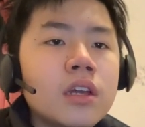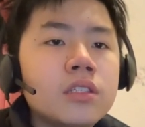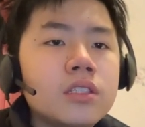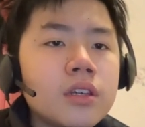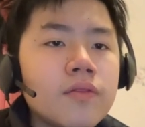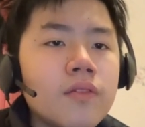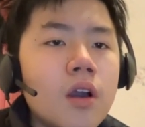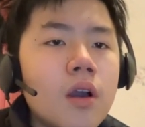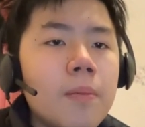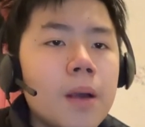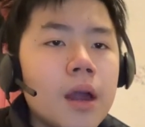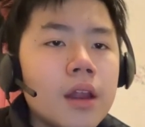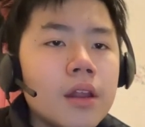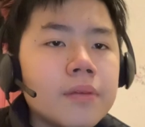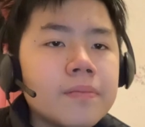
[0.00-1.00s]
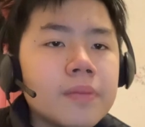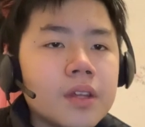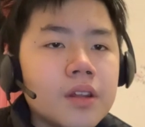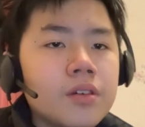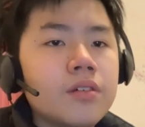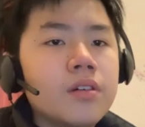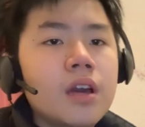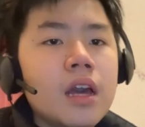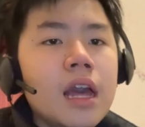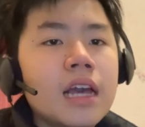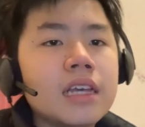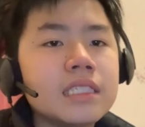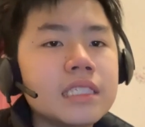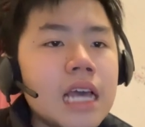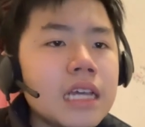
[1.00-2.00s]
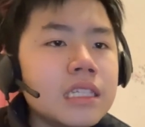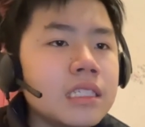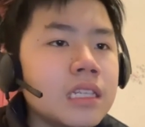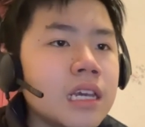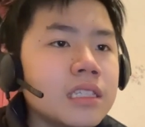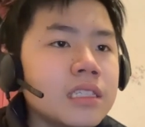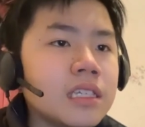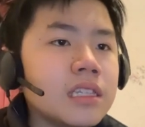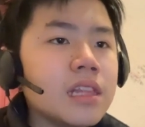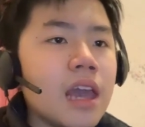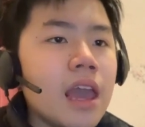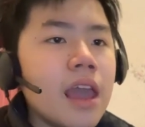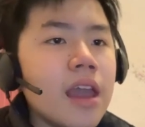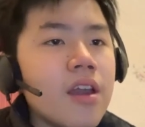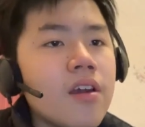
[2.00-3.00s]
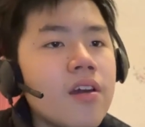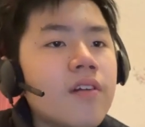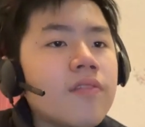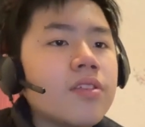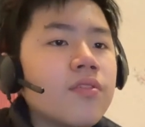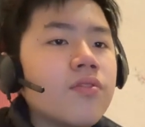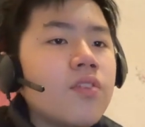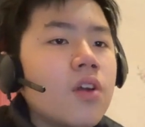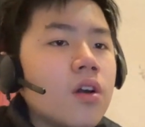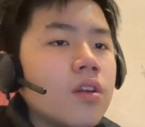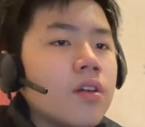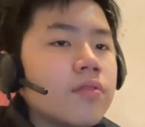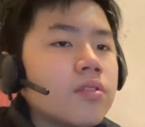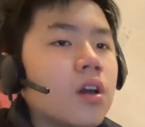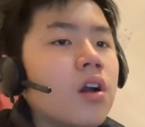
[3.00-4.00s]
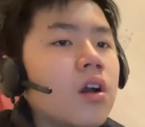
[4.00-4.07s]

Jivo Parekberu assassinated the heir of the throne of the